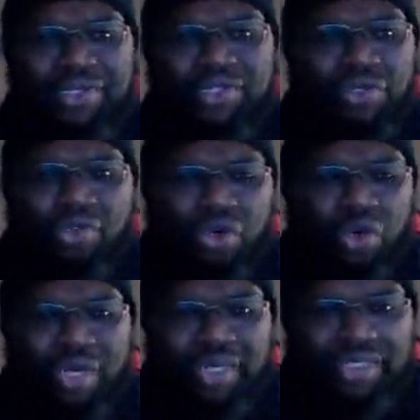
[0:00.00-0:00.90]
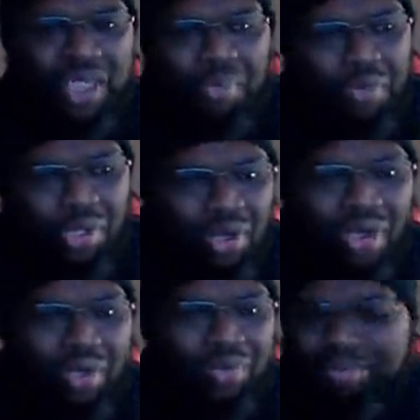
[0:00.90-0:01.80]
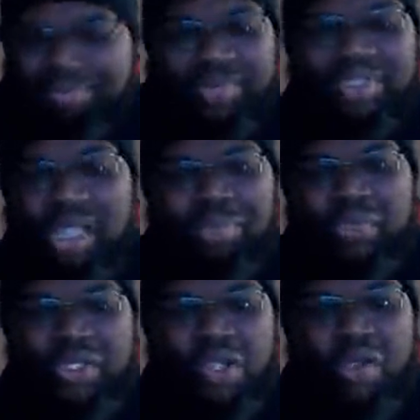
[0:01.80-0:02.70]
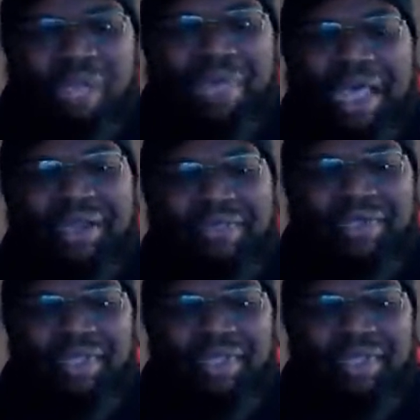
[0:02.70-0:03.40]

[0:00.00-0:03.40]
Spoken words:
So you knew that something was gonna come out of it.